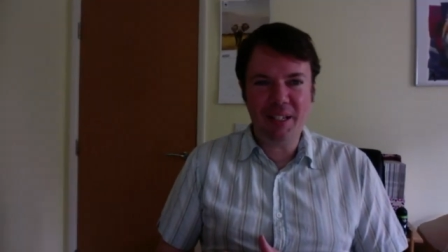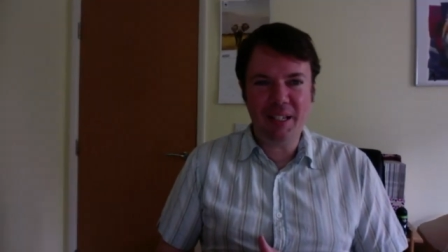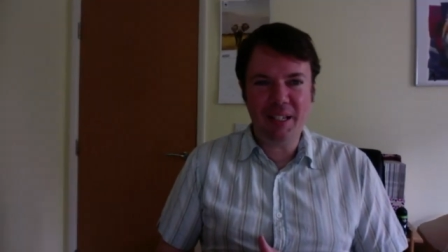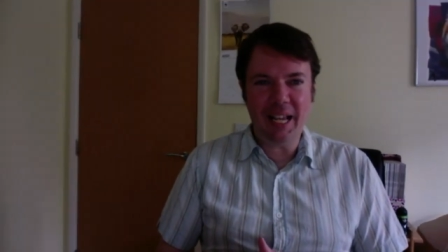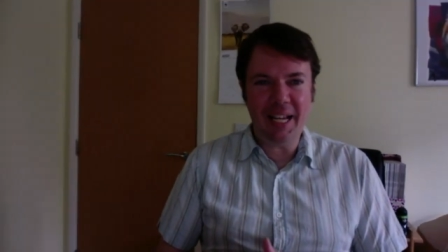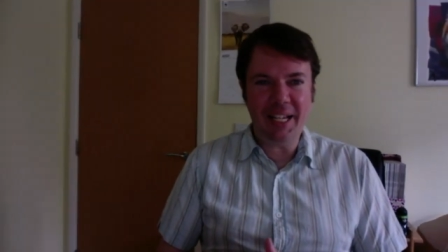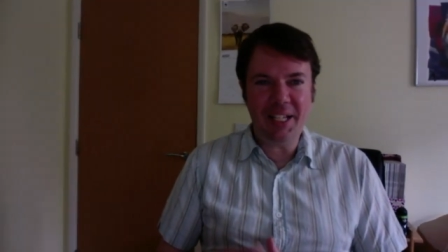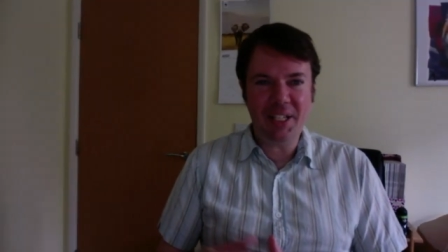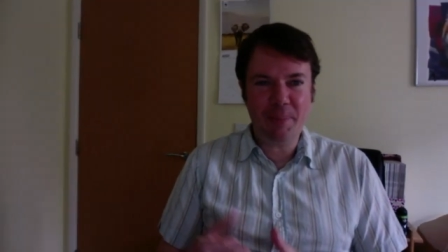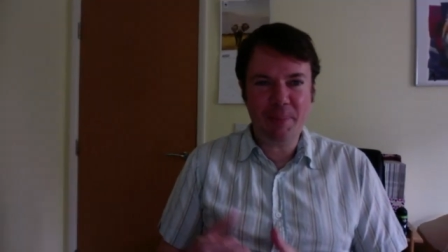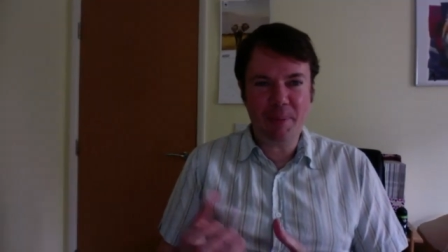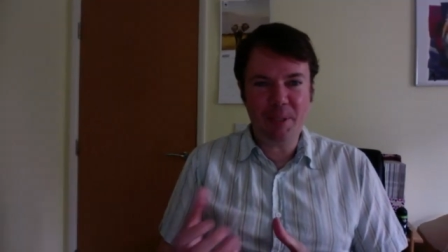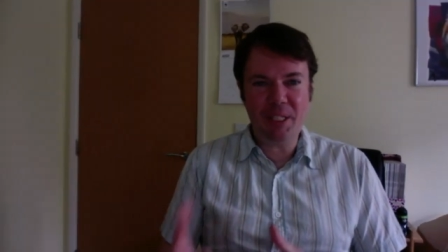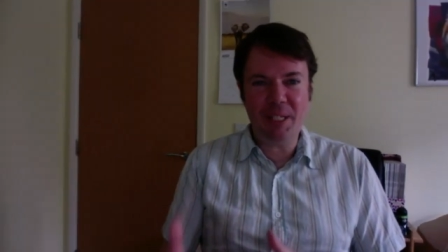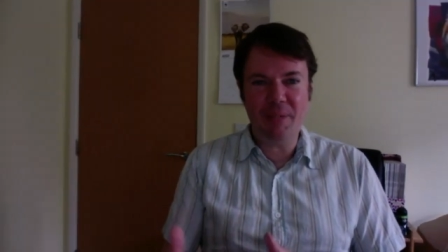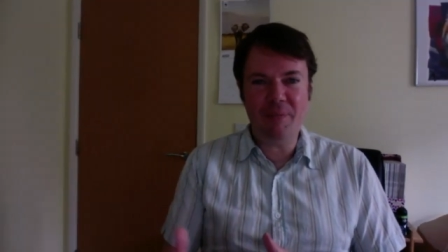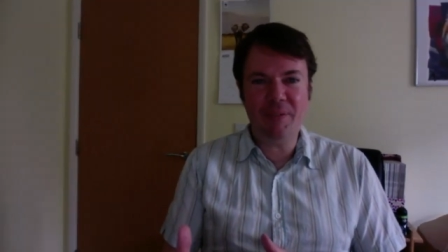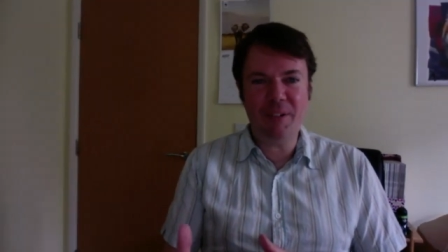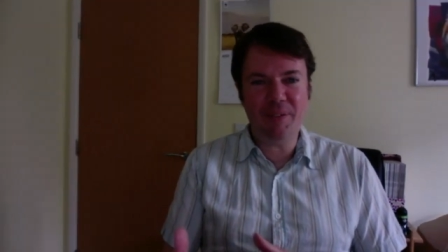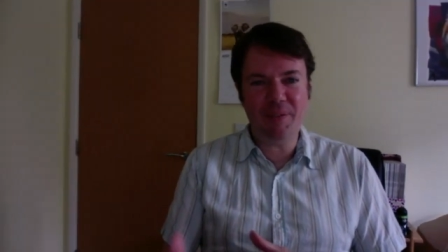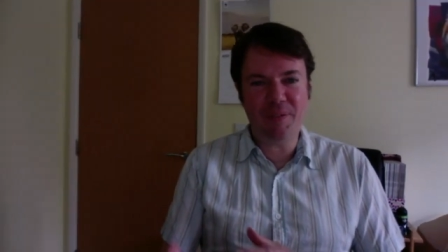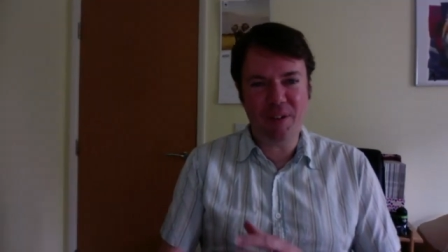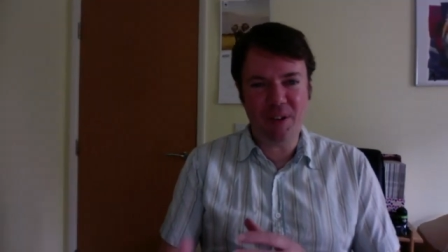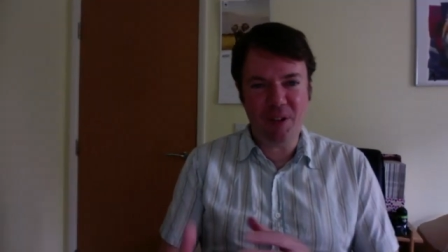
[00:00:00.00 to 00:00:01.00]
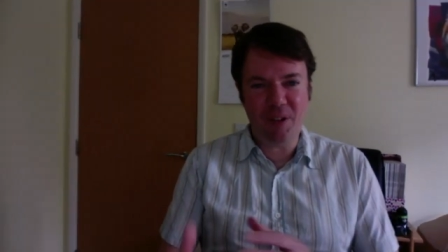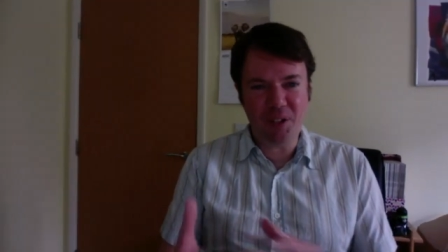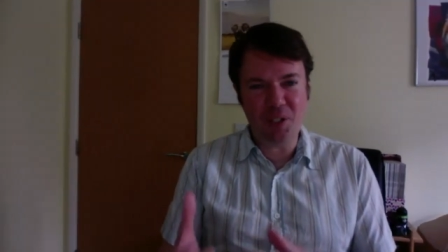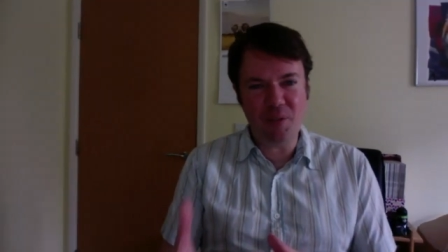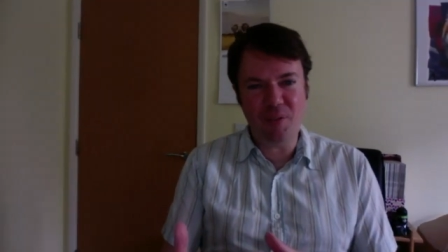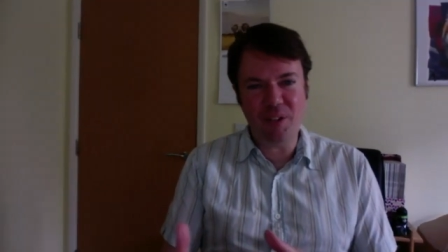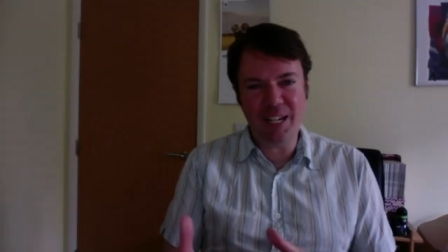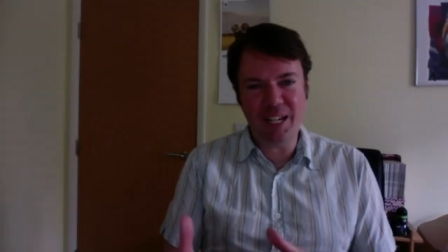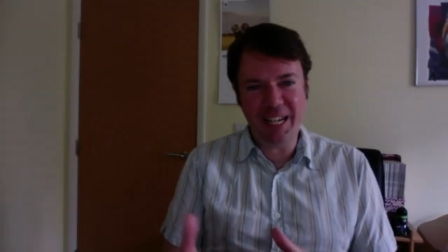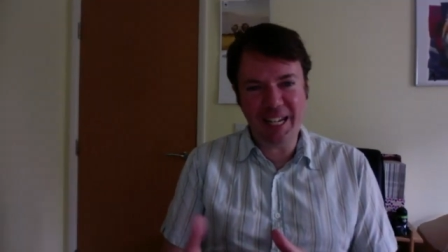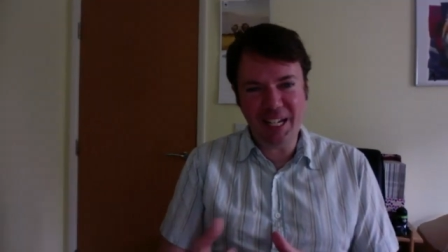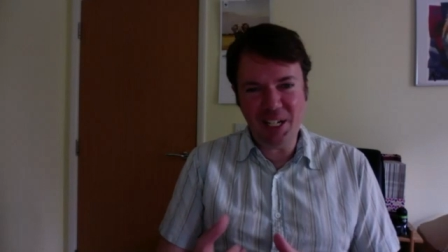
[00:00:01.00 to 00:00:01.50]
a specific
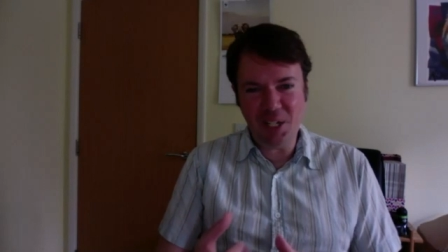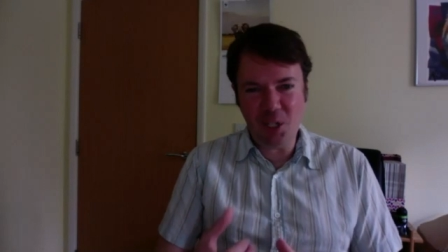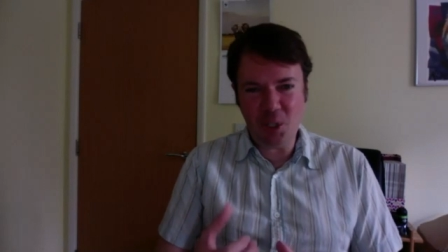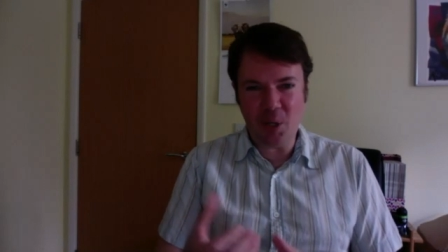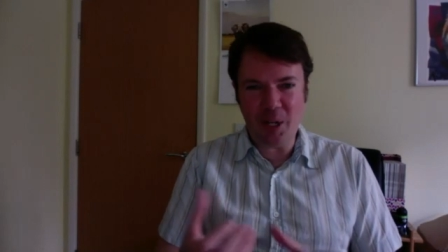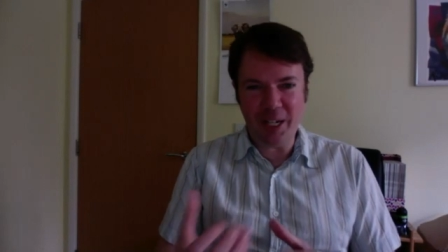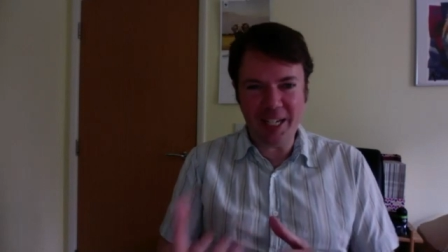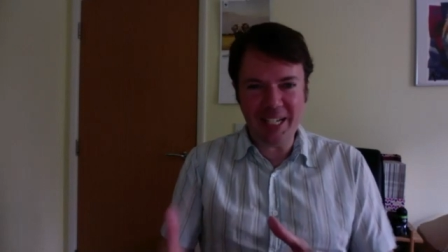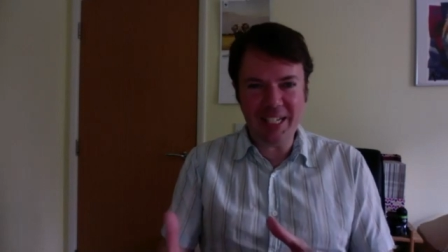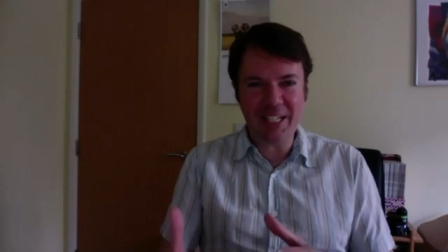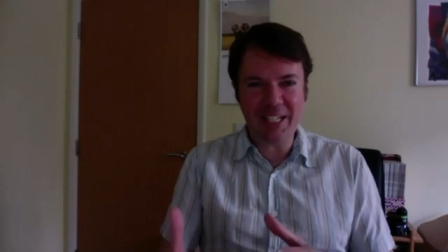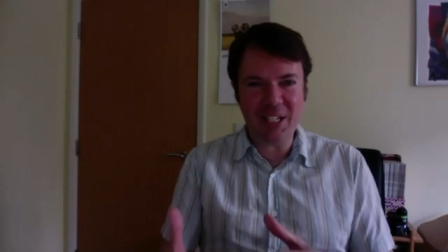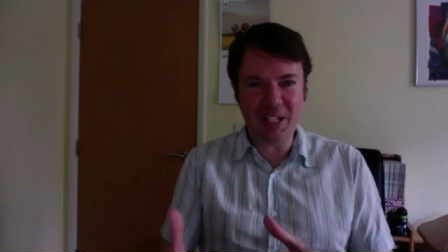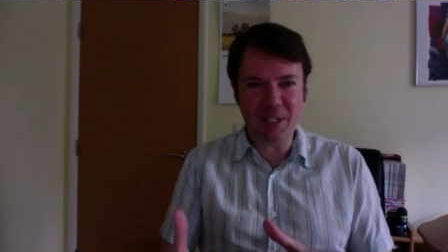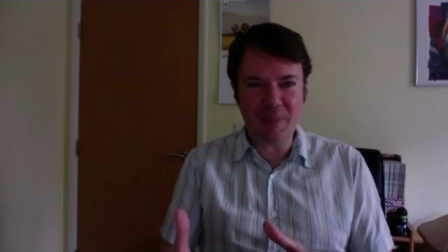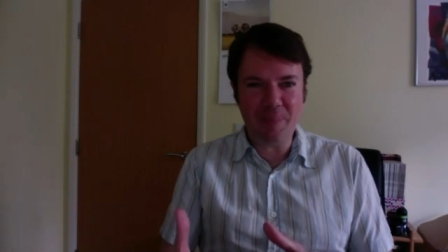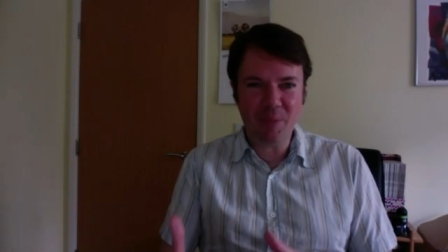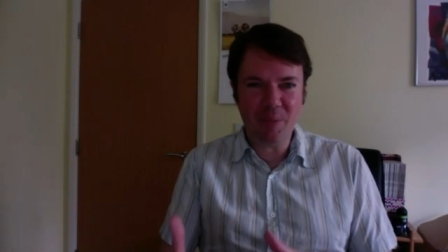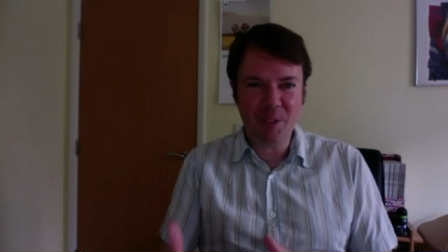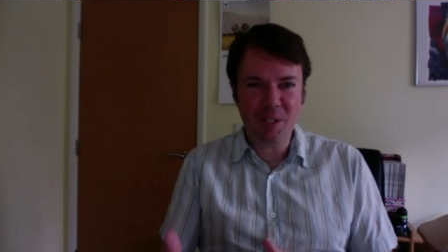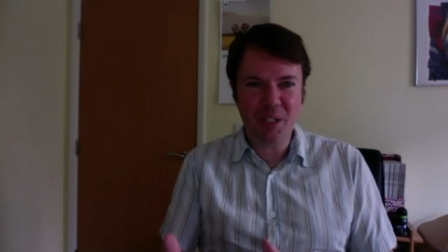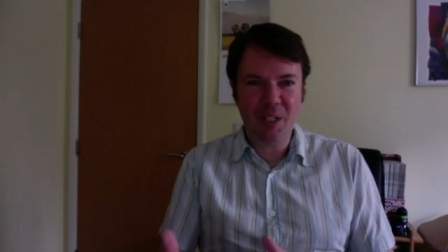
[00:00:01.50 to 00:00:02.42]
philosophy in trying to